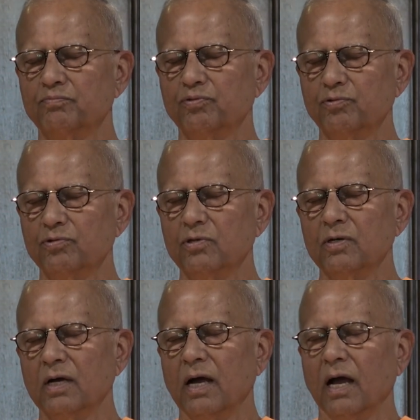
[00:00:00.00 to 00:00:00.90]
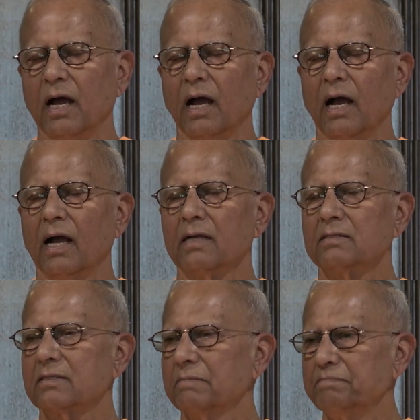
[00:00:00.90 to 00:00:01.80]
food,
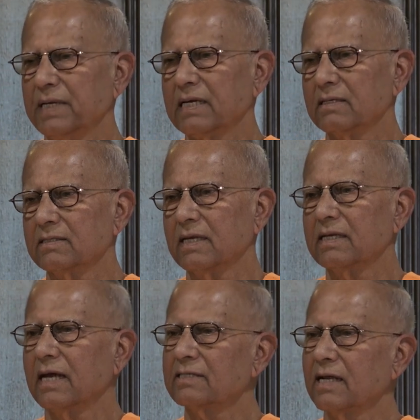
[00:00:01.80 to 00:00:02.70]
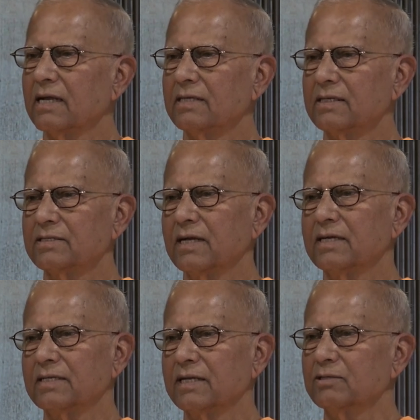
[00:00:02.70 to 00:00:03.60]
and some pickles, then I shall
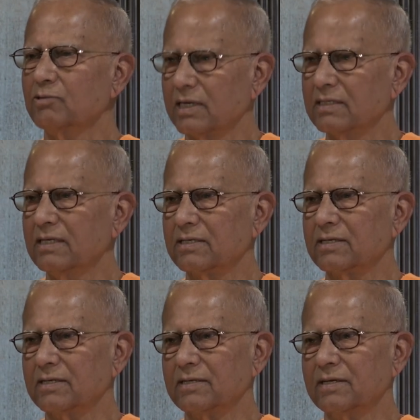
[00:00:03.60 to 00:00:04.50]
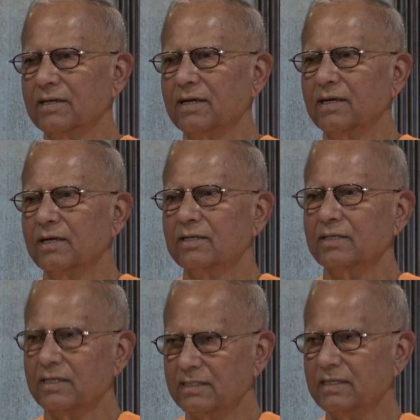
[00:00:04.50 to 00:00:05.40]
understand that you exist.
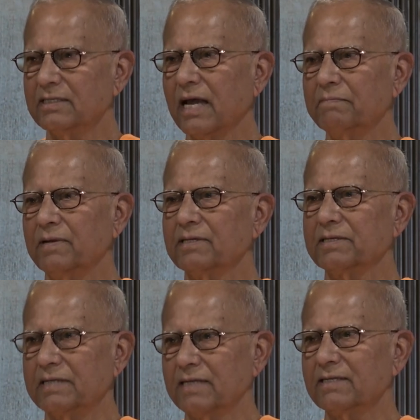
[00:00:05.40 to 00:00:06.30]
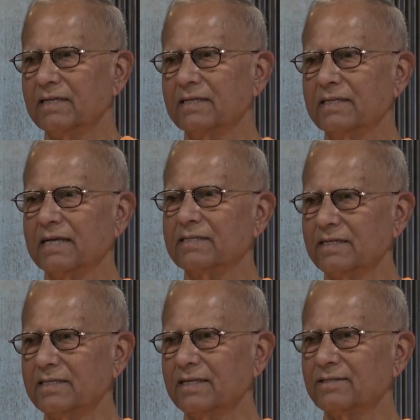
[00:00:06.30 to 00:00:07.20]
The disciple is testing the
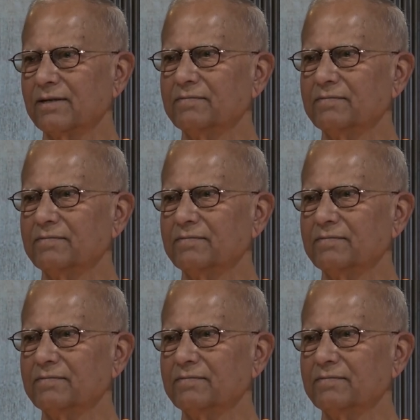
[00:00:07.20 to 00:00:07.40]
existence